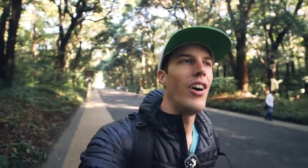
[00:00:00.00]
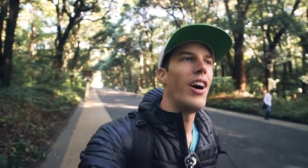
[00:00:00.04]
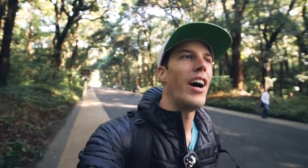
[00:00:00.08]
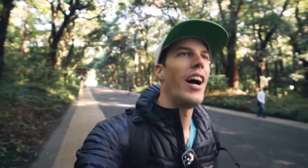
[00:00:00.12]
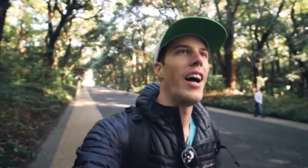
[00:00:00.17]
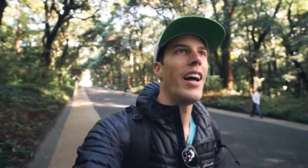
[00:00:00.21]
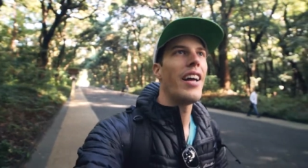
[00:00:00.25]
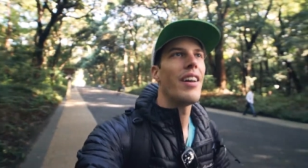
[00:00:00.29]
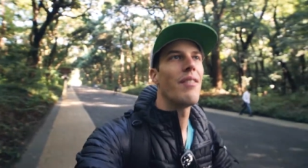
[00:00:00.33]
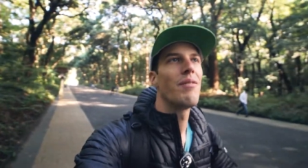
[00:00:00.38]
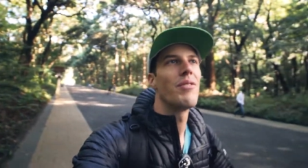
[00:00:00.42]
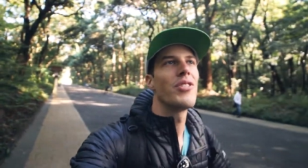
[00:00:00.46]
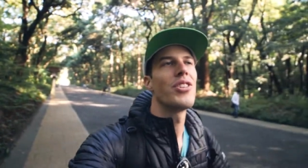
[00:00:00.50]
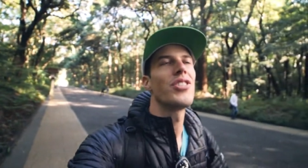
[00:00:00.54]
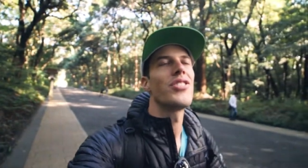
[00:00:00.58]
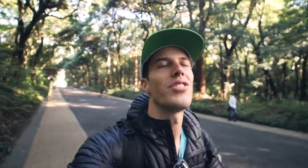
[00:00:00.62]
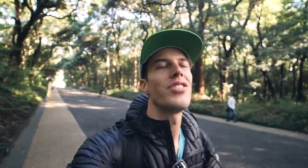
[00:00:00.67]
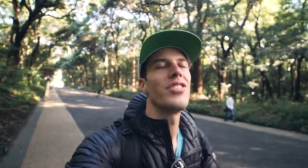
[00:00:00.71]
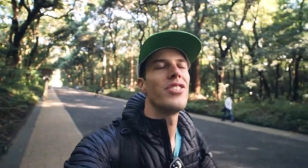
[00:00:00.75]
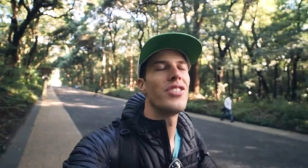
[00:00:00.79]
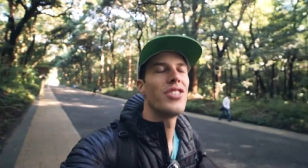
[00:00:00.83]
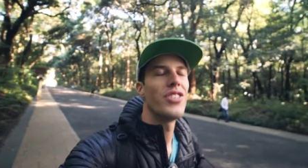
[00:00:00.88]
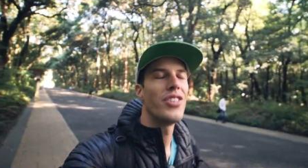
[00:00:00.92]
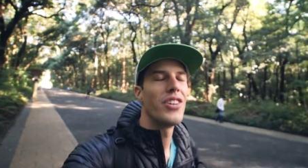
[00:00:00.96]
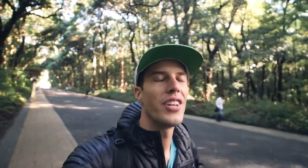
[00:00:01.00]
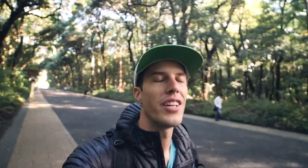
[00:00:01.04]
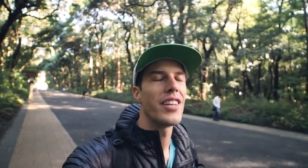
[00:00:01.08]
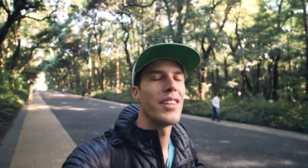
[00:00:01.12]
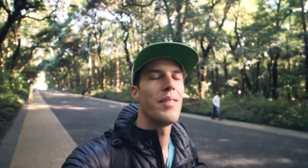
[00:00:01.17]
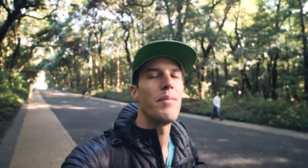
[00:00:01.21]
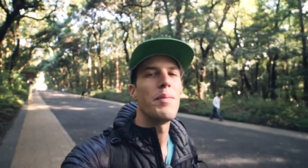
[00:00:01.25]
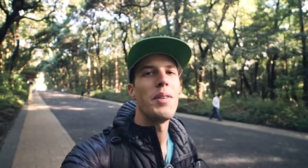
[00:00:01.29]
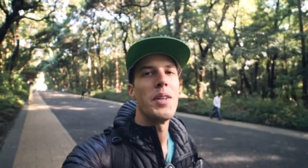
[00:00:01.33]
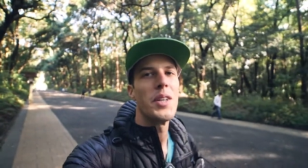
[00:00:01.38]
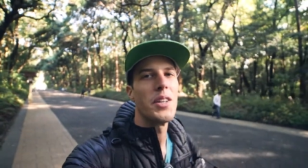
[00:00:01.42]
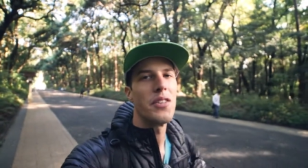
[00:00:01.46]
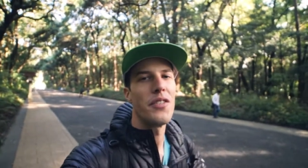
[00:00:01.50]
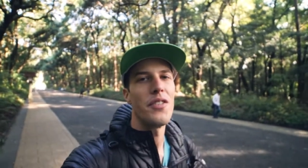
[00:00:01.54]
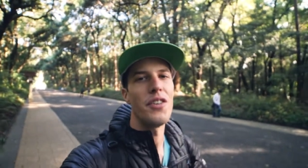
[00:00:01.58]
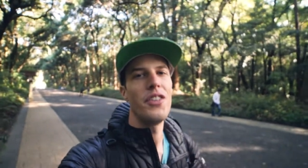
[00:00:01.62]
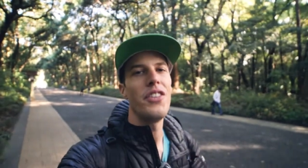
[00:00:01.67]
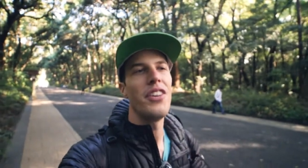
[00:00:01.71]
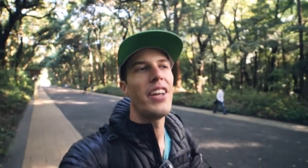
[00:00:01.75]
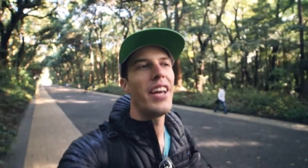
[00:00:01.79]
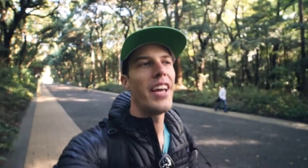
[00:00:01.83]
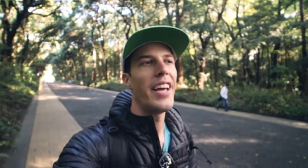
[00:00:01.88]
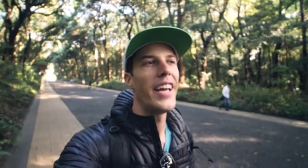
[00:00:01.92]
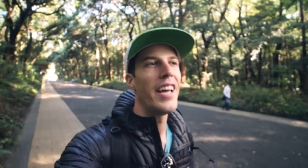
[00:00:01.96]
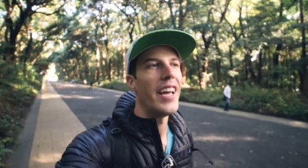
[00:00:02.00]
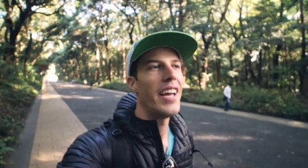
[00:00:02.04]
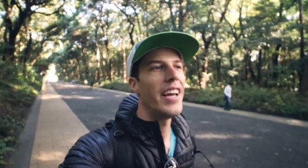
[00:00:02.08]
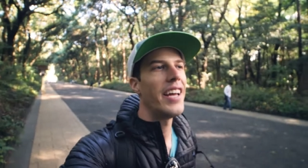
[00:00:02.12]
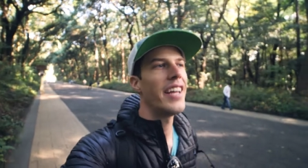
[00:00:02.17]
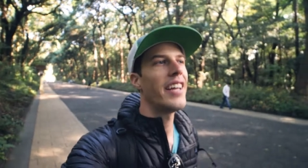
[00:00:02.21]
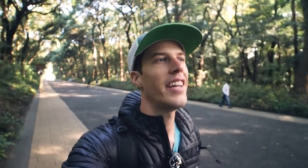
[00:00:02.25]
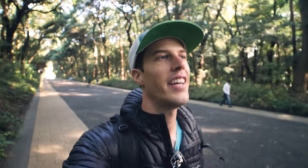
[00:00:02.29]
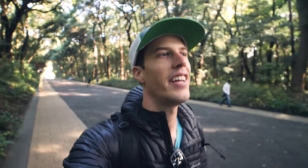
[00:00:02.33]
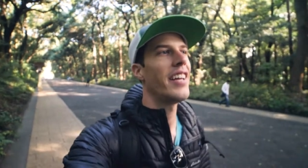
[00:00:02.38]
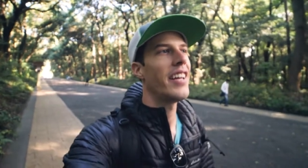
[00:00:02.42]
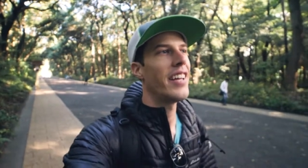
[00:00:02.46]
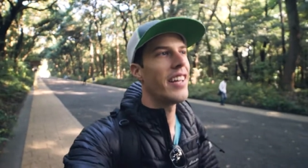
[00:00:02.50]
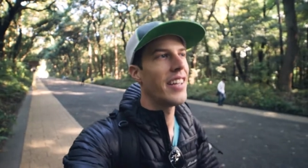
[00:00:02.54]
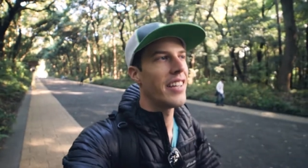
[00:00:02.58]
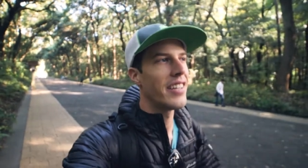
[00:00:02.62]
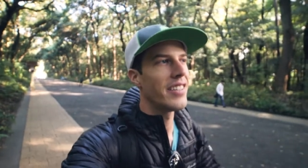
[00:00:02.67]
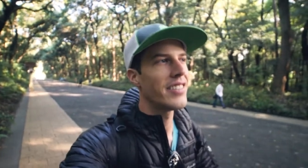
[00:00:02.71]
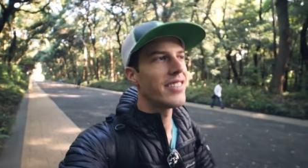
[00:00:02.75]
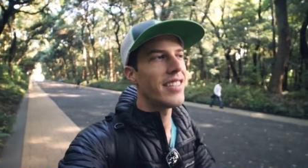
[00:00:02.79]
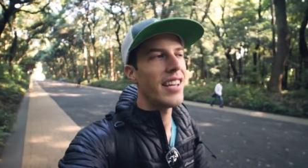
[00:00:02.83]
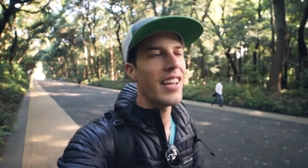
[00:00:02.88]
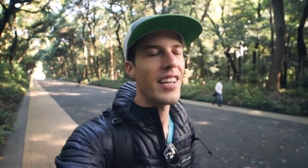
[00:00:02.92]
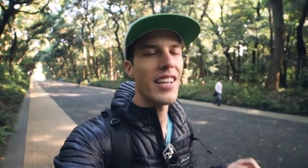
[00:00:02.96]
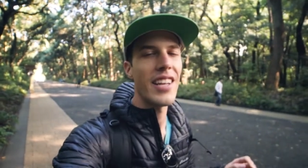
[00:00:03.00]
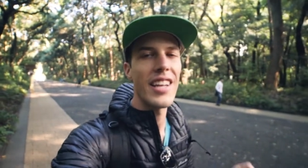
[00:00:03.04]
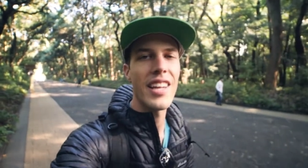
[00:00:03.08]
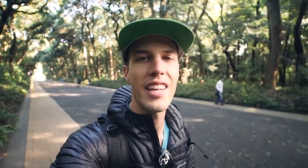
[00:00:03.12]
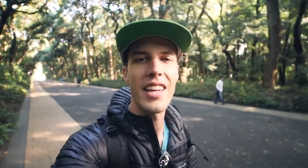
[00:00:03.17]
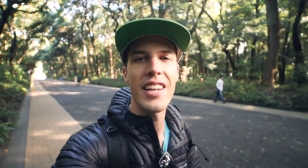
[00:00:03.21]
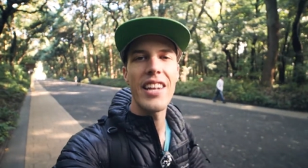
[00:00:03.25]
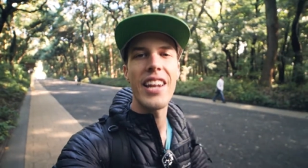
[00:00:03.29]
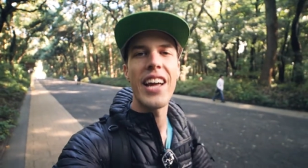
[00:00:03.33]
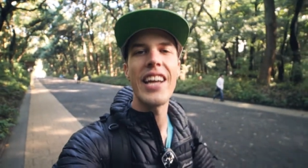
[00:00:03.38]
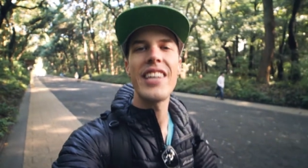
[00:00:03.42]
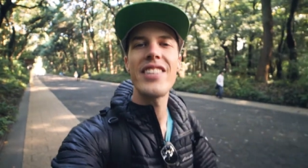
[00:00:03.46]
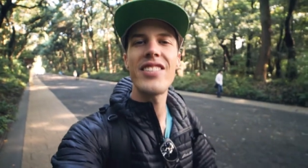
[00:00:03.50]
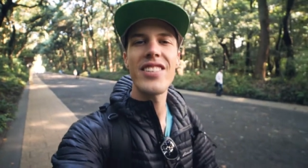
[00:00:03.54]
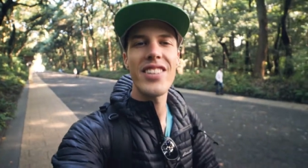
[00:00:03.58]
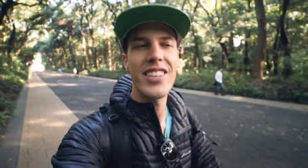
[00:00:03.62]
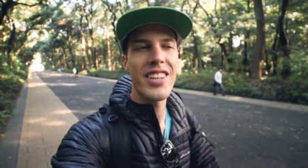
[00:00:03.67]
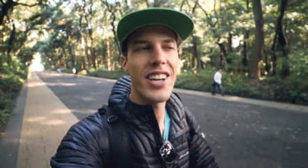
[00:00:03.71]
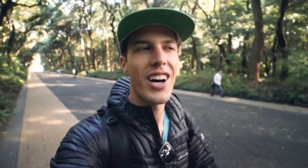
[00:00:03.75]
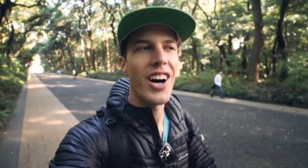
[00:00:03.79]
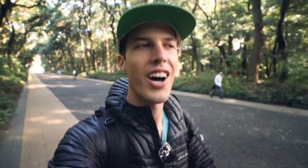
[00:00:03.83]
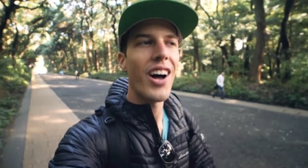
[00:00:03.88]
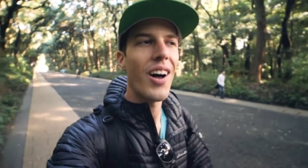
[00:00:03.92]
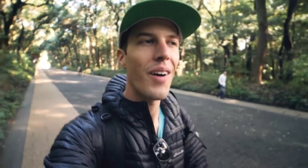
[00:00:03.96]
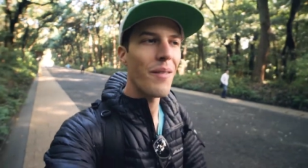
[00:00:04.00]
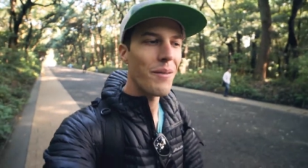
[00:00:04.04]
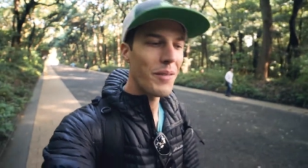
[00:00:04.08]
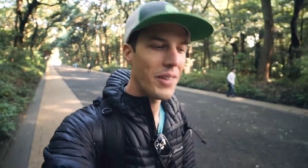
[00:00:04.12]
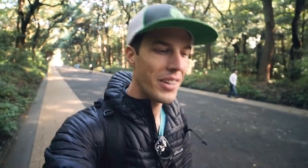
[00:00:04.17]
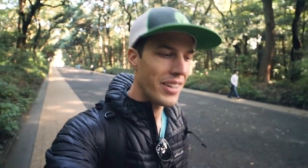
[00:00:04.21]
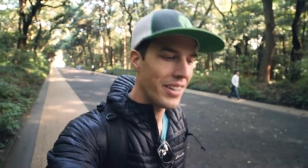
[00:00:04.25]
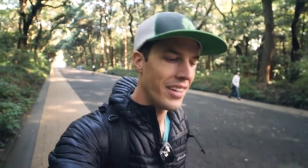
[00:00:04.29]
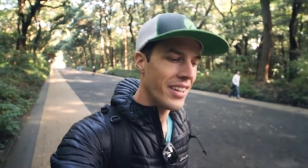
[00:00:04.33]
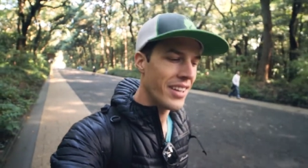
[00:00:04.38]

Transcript: I am just enjoying the beautiful day, taking it nice and calm,